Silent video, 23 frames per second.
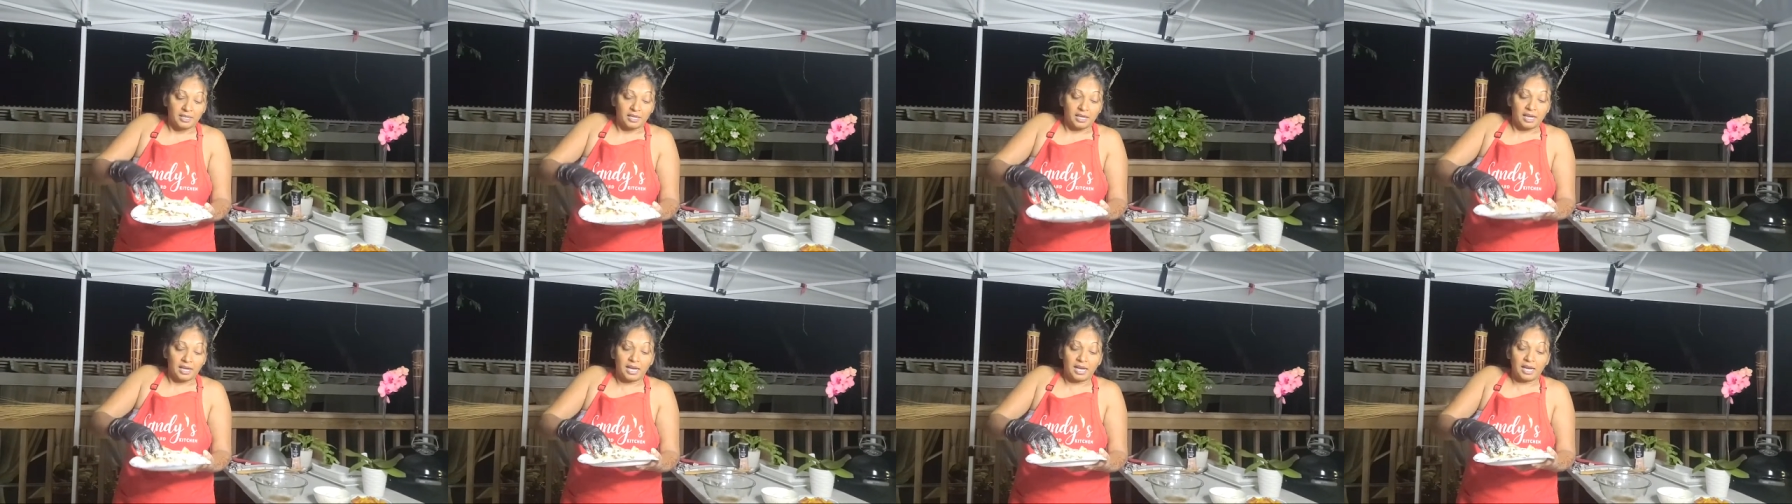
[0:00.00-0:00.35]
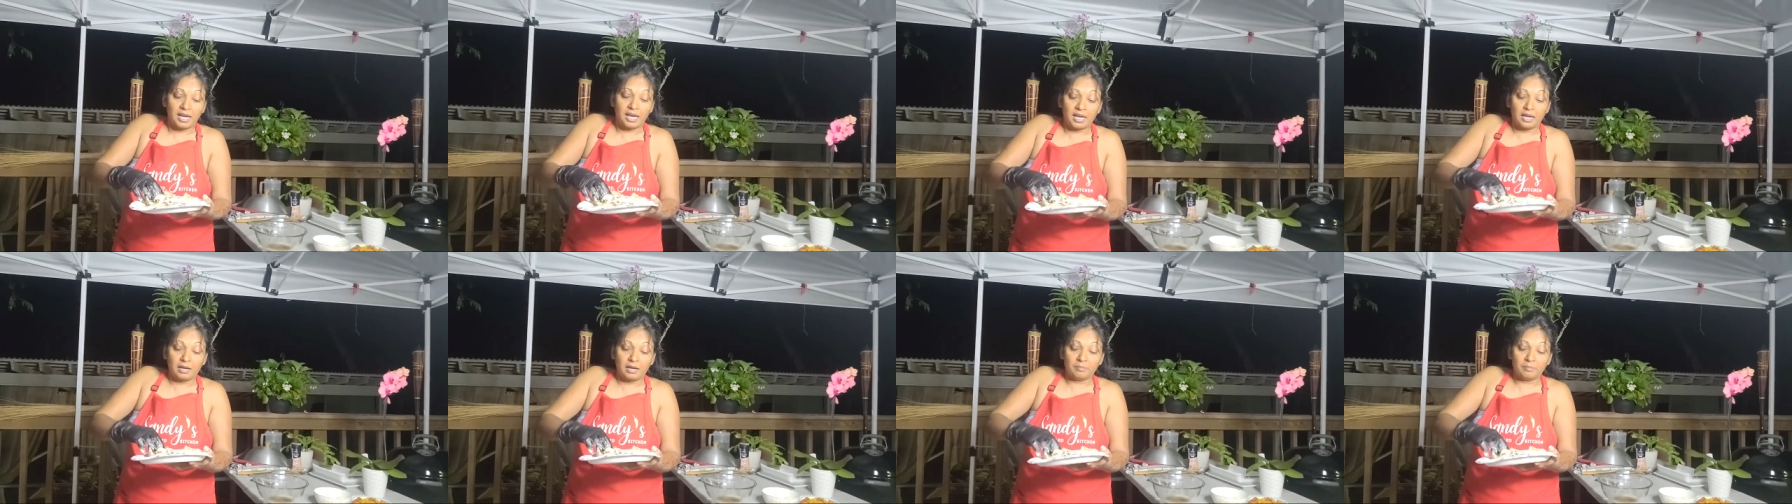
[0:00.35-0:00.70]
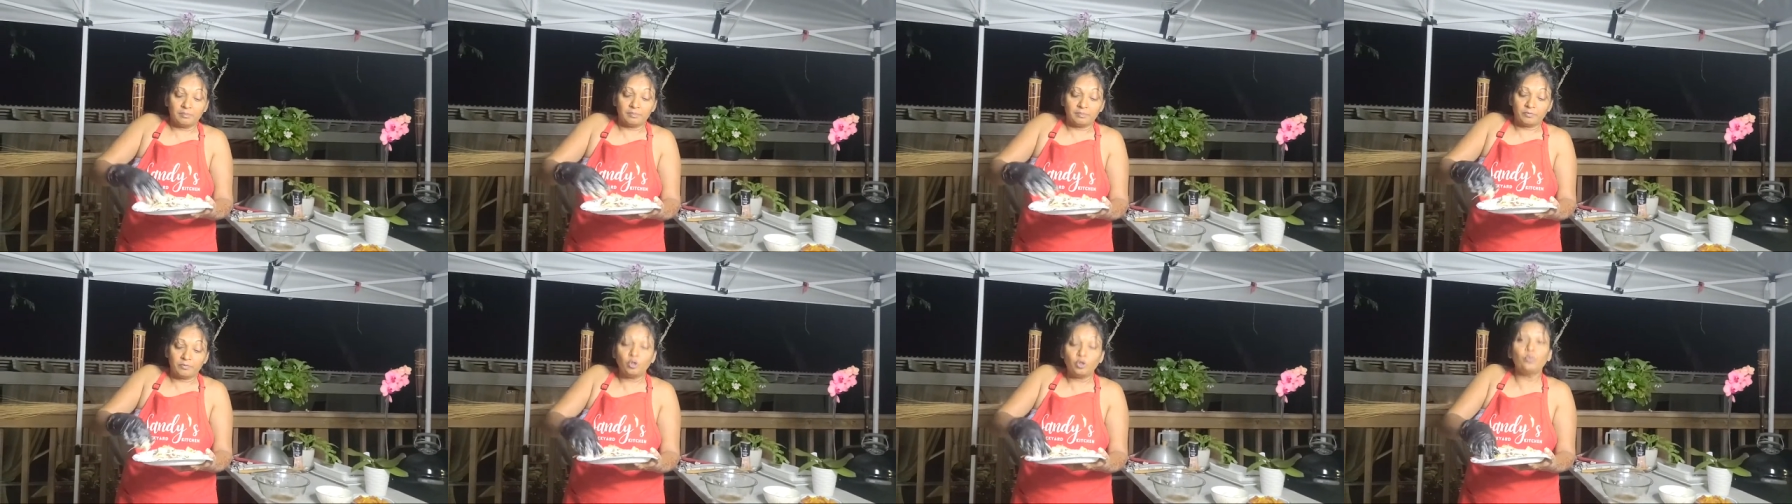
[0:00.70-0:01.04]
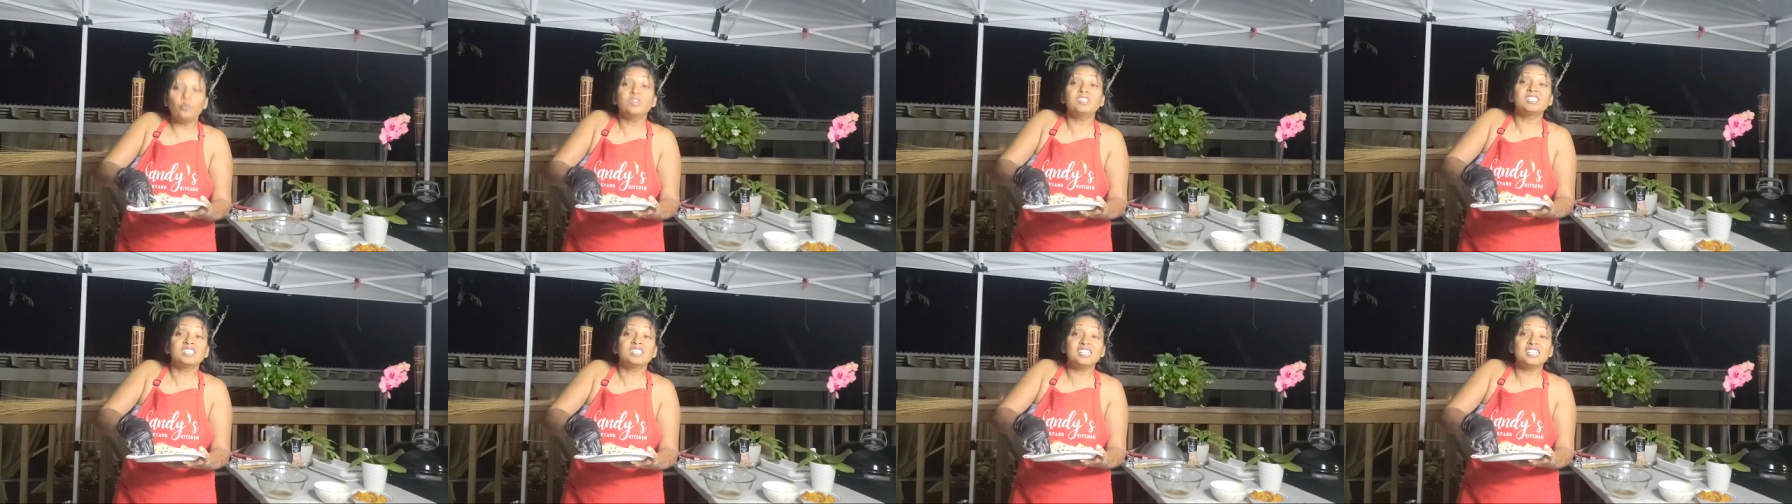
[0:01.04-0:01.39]
Um, you
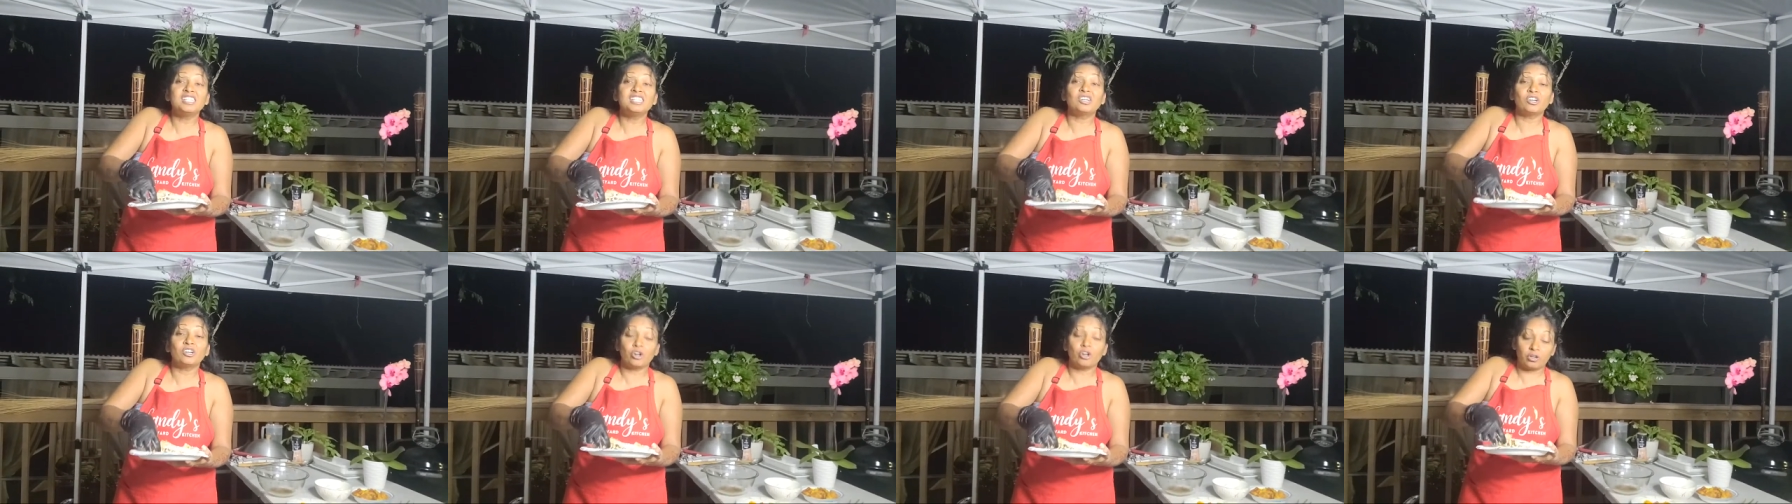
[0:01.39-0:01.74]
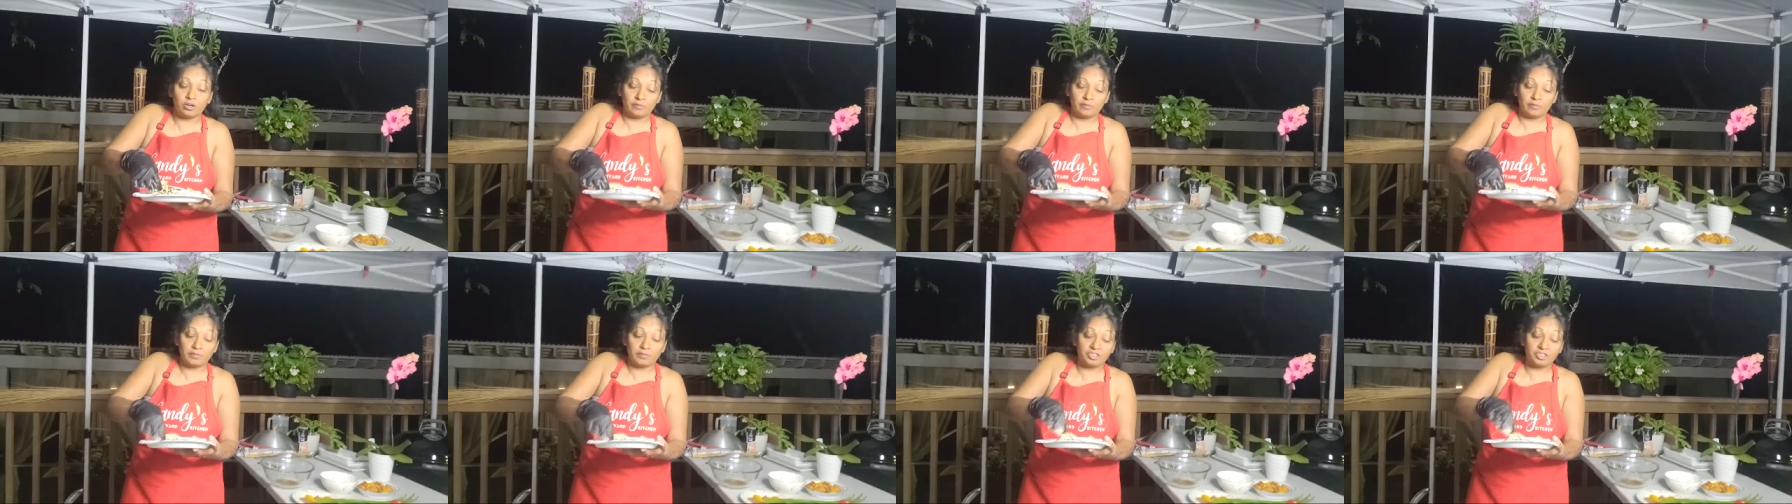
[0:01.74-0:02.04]
will see the color of it.